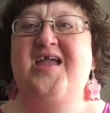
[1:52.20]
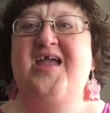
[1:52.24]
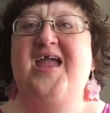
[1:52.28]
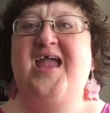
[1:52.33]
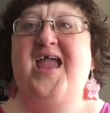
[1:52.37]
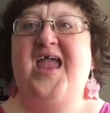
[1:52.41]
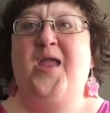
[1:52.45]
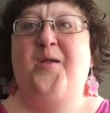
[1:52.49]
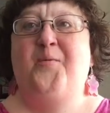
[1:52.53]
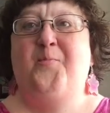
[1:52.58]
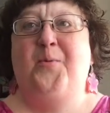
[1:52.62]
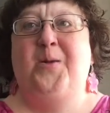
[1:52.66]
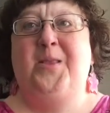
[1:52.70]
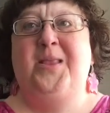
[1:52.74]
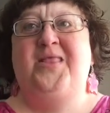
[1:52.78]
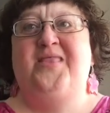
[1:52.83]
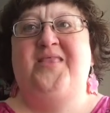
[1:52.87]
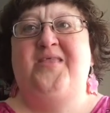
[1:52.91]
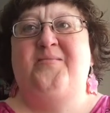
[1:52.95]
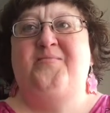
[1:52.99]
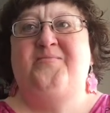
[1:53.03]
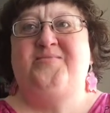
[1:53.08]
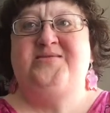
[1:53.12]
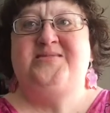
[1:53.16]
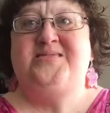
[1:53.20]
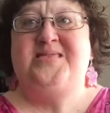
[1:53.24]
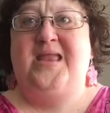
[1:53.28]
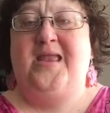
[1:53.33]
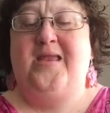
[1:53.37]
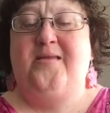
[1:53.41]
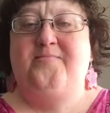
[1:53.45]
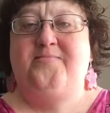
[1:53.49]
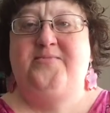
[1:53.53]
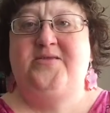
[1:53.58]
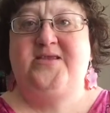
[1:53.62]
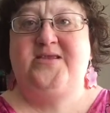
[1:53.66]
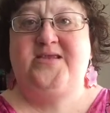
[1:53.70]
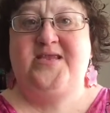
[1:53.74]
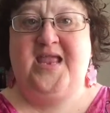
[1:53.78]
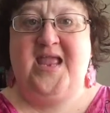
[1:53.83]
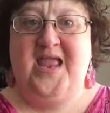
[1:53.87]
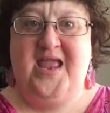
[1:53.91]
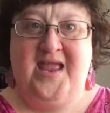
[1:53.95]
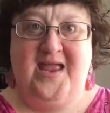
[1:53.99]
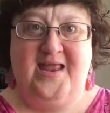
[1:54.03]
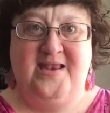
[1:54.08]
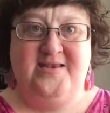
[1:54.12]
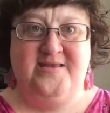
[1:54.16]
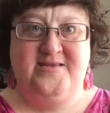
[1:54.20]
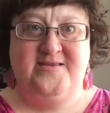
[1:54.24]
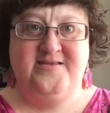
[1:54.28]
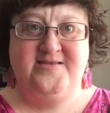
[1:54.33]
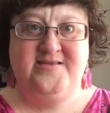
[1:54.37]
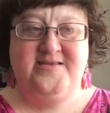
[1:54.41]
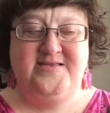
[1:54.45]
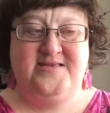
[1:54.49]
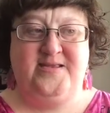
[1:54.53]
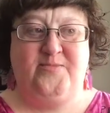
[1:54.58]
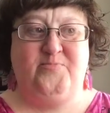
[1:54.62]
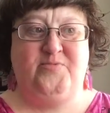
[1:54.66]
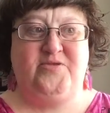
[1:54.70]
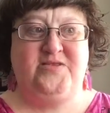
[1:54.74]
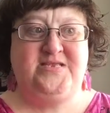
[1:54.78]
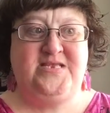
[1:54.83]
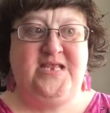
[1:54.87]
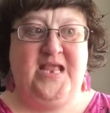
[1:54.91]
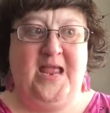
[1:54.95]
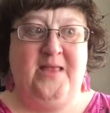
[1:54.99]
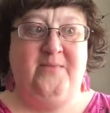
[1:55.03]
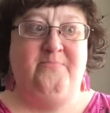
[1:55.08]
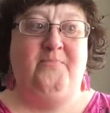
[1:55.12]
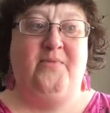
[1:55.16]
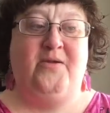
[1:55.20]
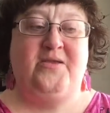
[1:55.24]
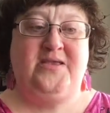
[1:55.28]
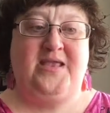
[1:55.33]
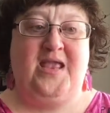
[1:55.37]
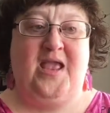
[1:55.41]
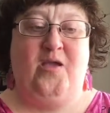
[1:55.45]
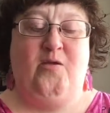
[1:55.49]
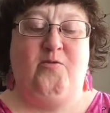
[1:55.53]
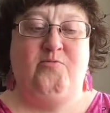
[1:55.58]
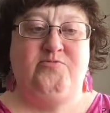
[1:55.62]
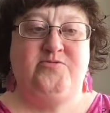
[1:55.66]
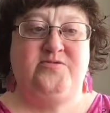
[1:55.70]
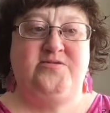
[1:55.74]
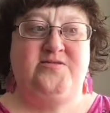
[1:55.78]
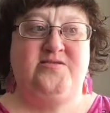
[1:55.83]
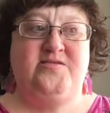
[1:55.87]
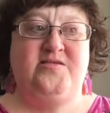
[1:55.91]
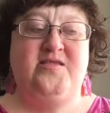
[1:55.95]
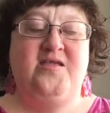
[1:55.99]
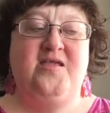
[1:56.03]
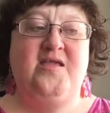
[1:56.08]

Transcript: And one of them is named Ken. His name is Ken Munkhouse.